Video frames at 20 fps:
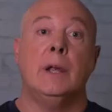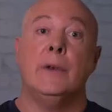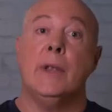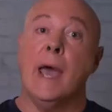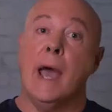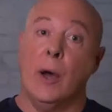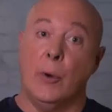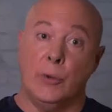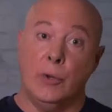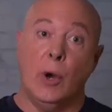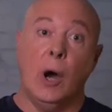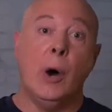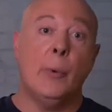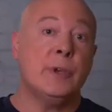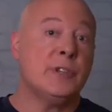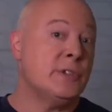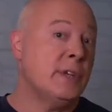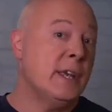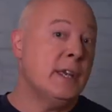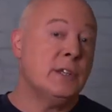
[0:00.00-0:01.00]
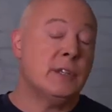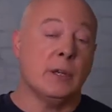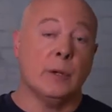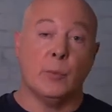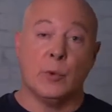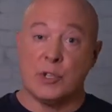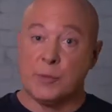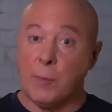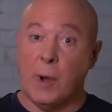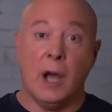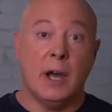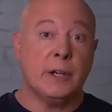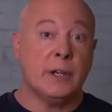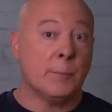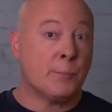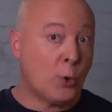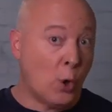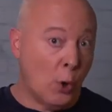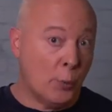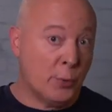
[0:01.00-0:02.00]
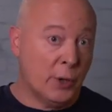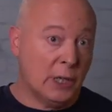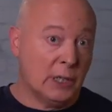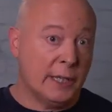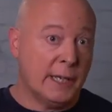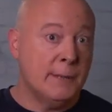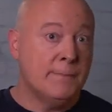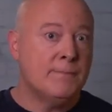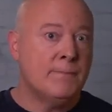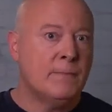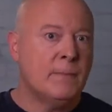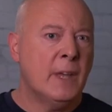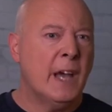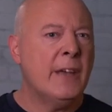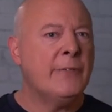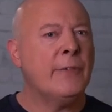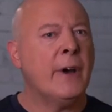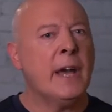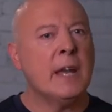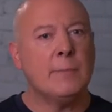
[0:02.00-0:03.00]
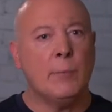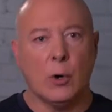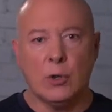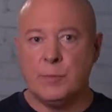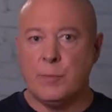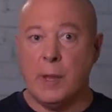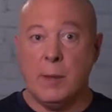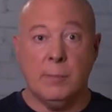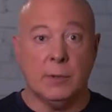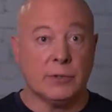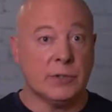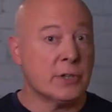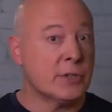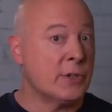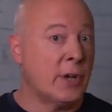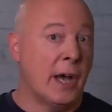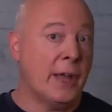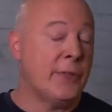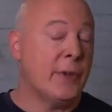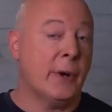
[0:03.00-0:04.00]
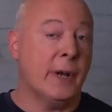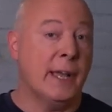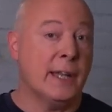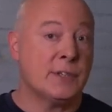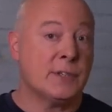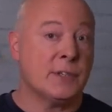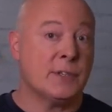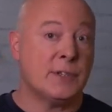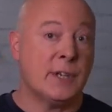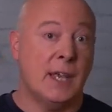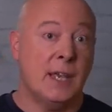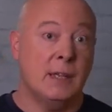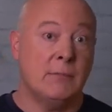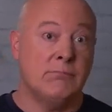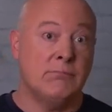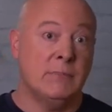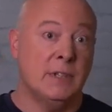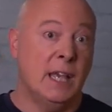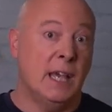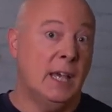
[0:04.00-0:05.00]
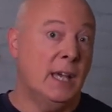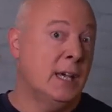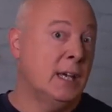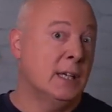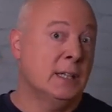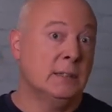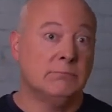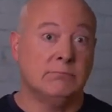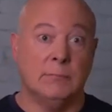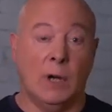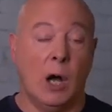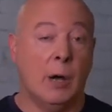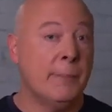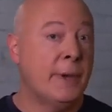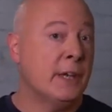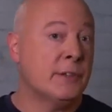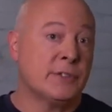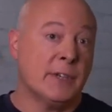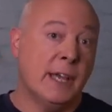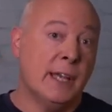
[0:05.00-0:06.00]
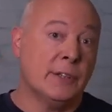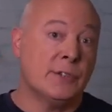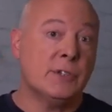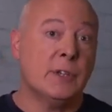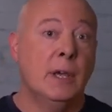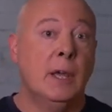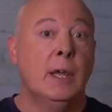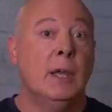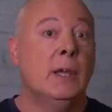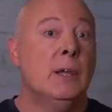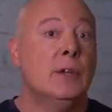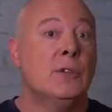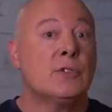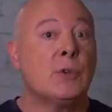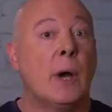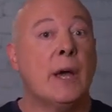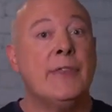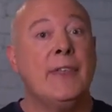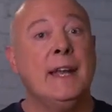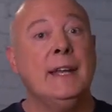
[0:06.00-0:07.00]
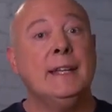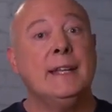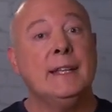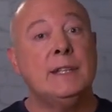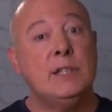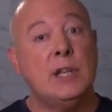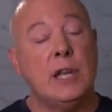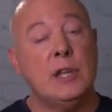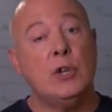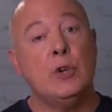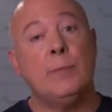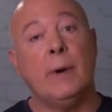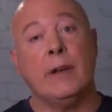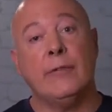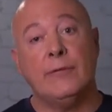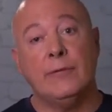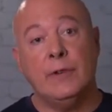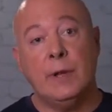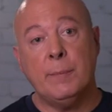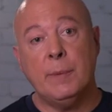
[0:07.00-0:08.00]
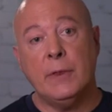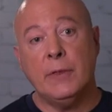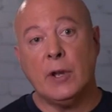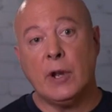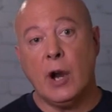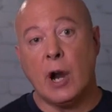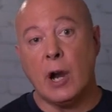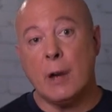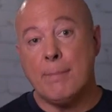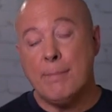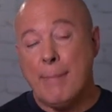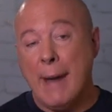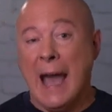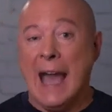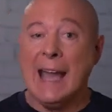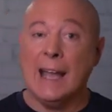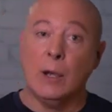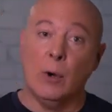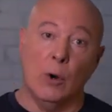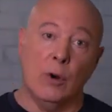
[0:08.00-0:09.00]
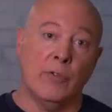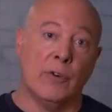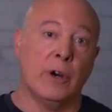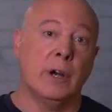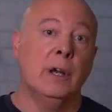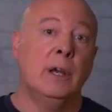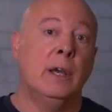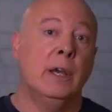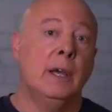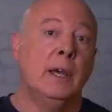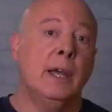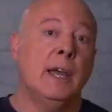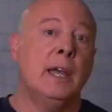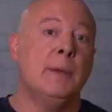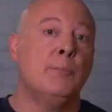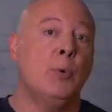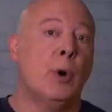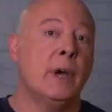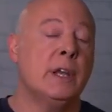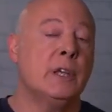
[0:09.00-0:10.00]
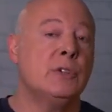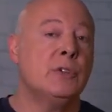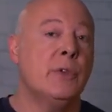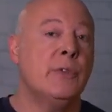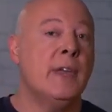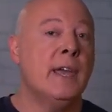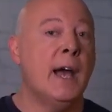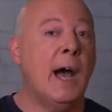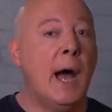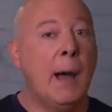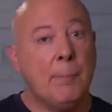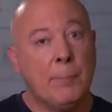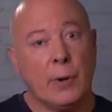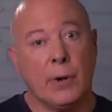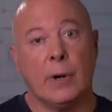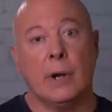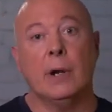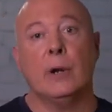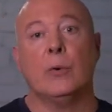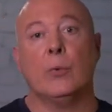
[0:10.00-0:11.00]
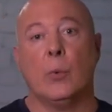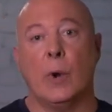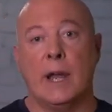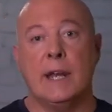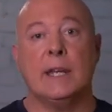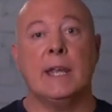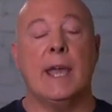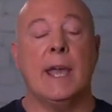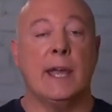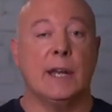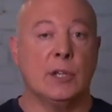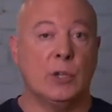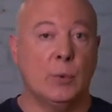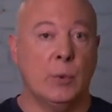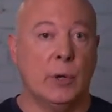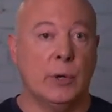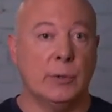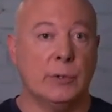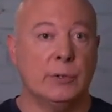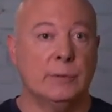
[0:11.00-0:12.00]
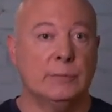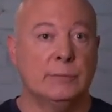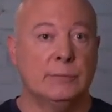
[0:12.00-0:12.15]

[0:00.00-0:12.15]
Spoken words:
Now, you always need to respond appropriately. I find most people just nod their heads and say, yeah, it all makes sense. So I then continue by flipping the card back over and pointing to the upper right-hand quote.